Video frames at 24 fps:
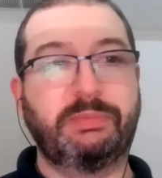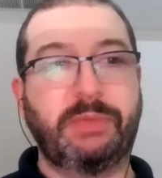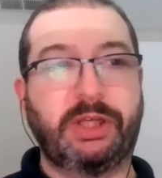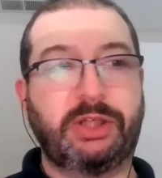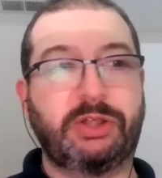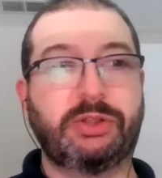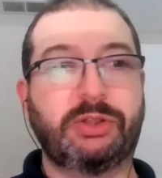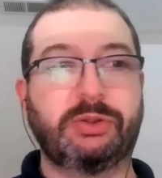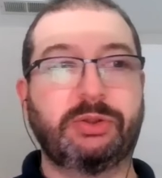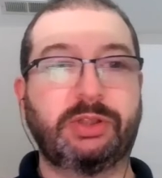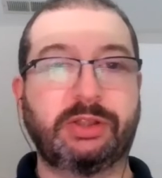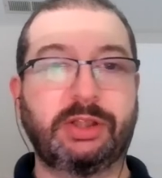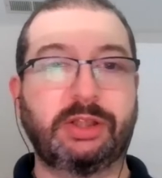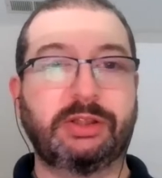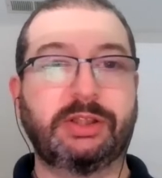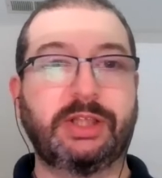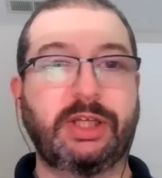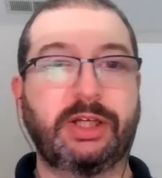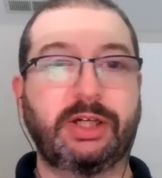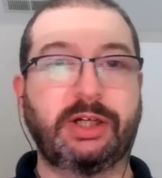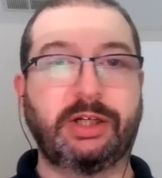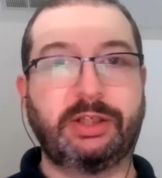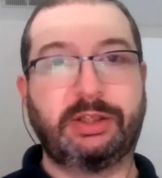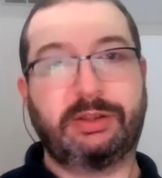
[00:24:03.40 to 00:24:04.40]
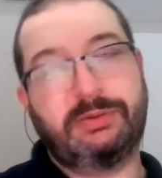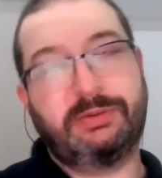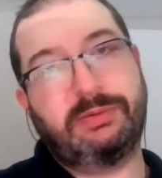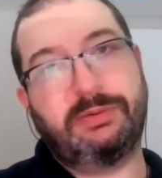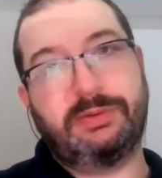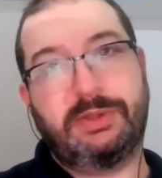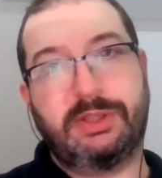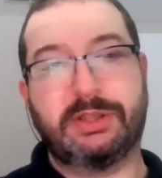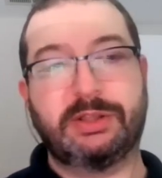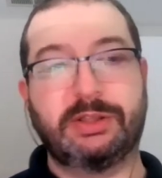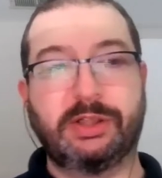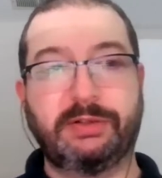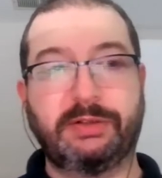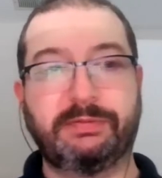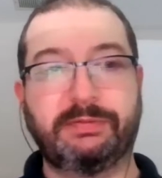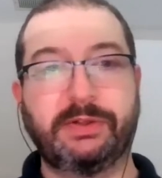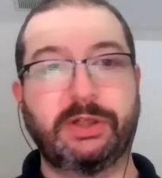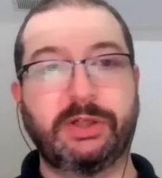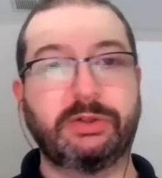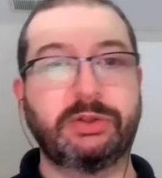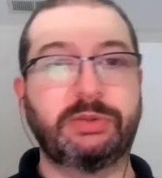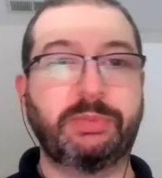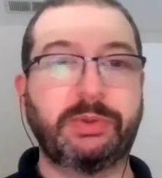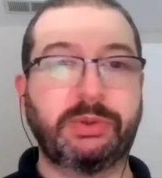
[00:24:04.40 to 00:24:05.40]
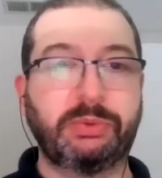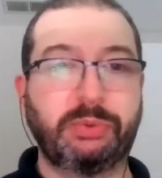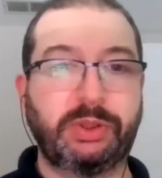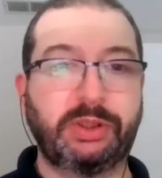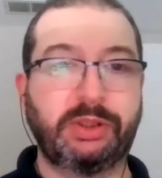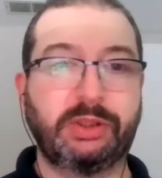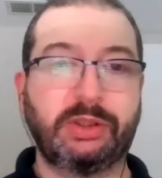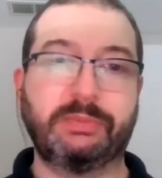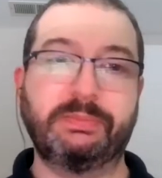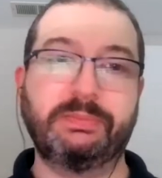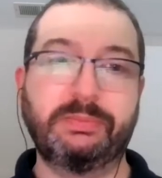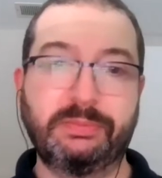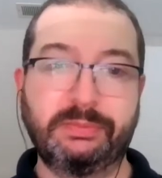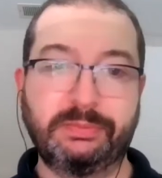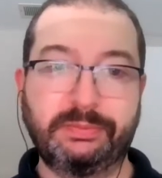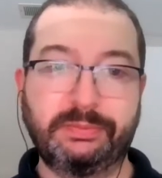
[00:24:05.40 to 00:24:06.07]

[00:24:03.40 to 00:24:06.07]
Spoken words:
make sure that the data easily flows between them.